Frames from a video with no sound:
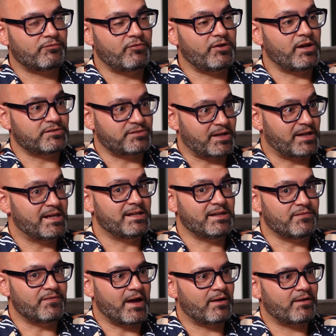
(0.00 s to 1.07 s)
realised I
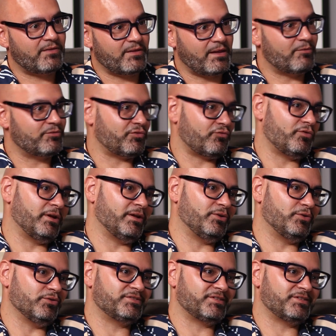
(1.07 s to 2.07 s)
needed that. I think that was a really good